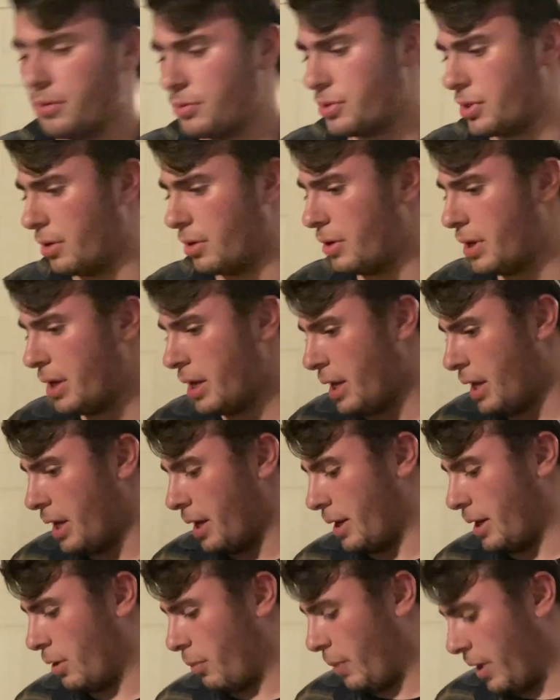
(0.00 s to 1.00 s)
So
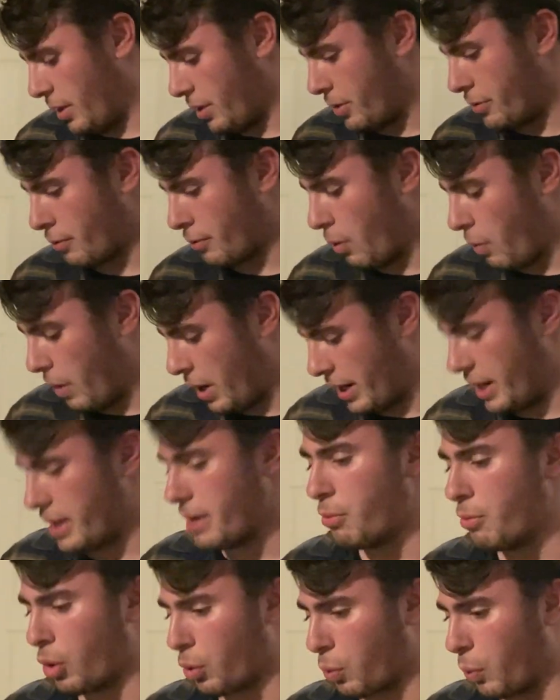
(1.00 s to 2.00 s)
I don't want to throw on any
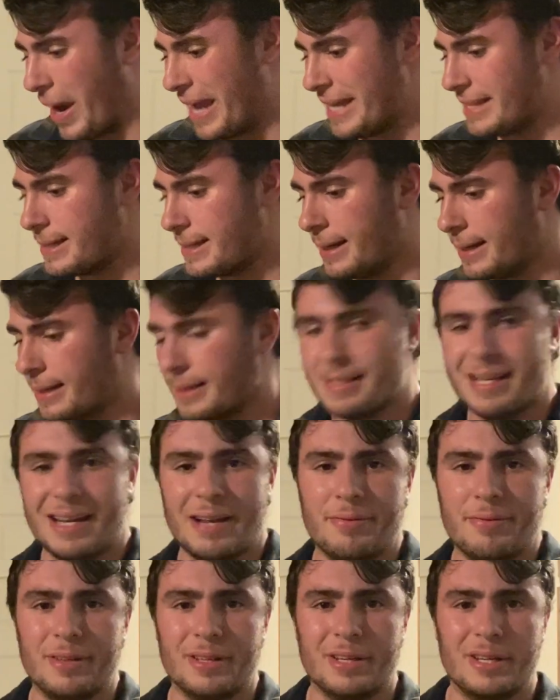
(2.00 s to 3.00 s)
more weight because then I
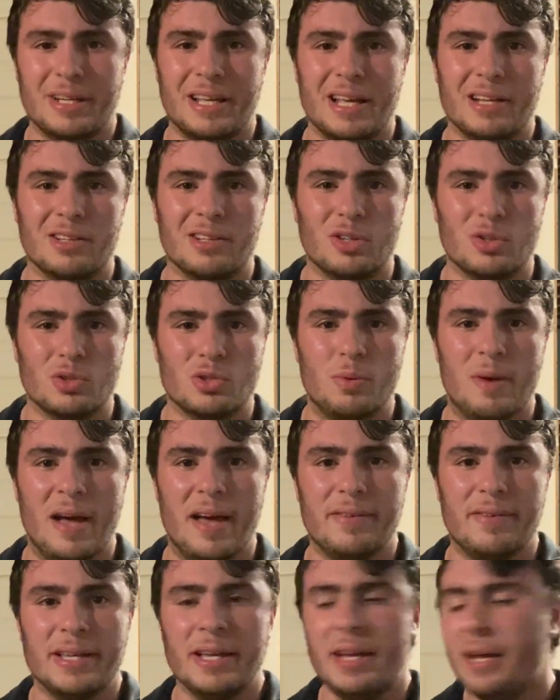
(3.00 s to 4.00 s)
feel like it'd get a little too
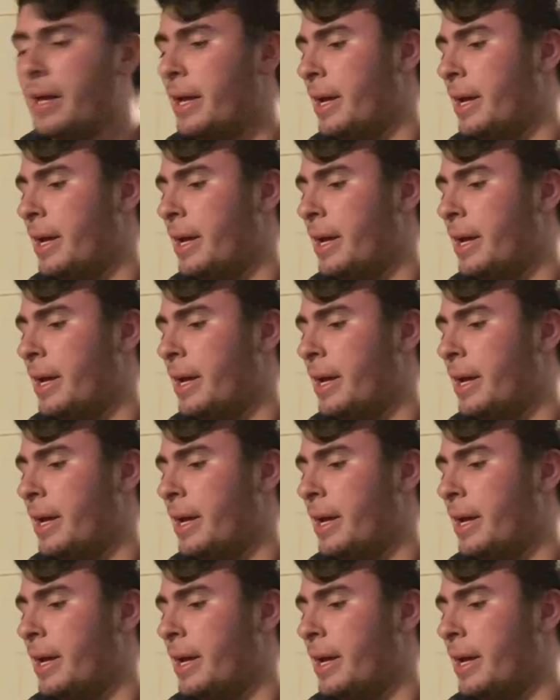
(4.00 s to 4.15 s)
heavy.